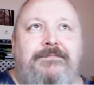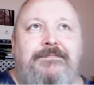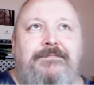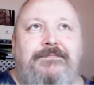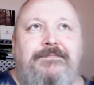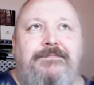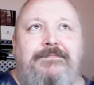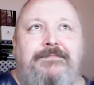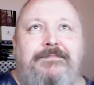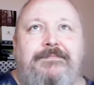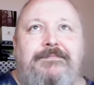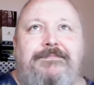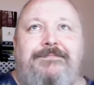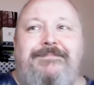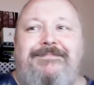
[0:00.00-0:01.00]

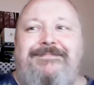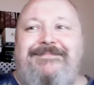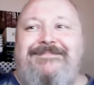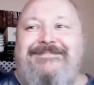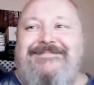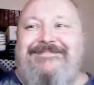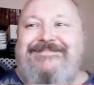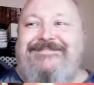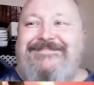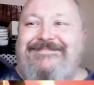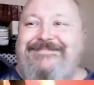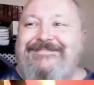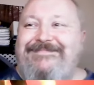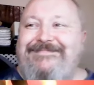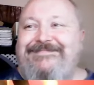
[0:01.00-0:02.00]

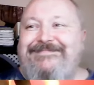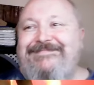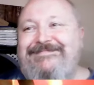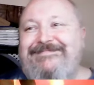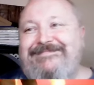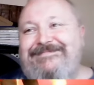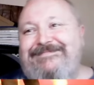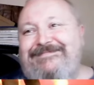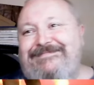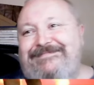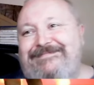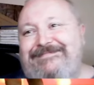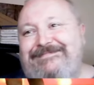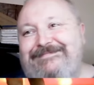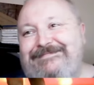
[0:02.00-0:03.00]

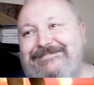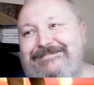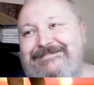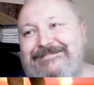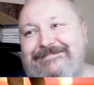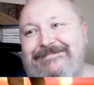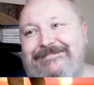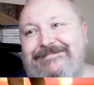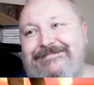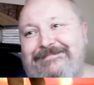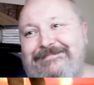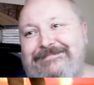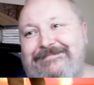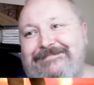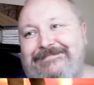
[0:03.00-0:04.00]

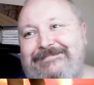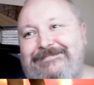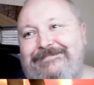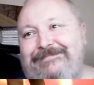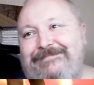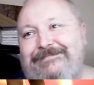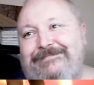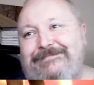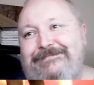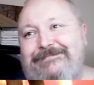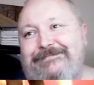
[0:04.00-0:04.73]
This person isn't speaking.